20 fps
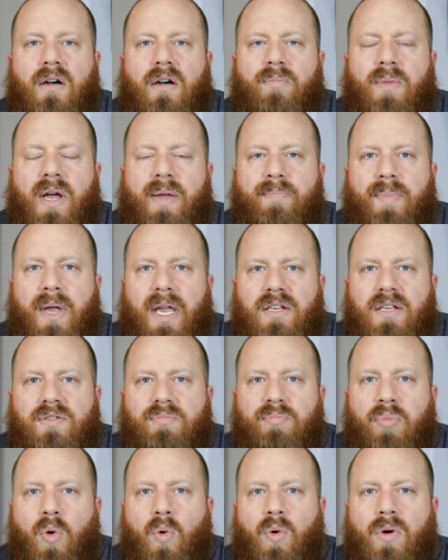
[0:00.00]
of my
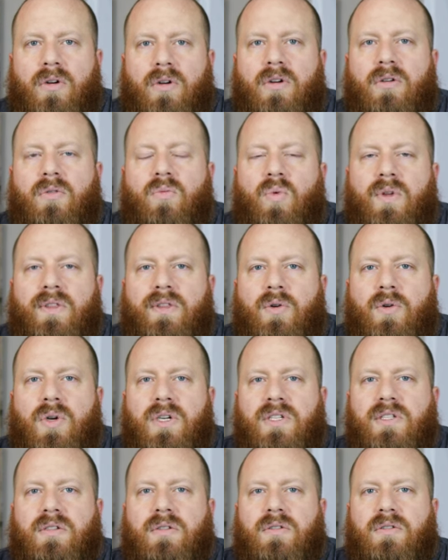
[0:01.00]
base porter with
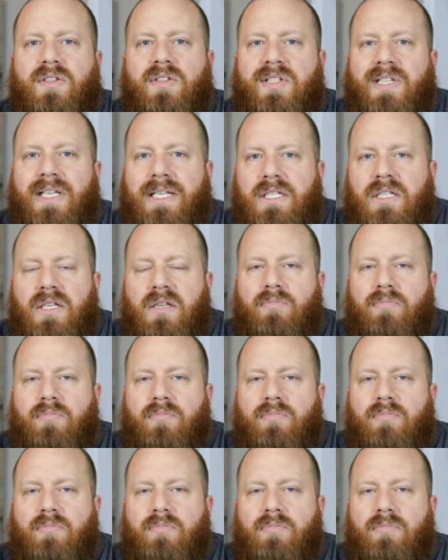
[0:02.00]
Crystal sixty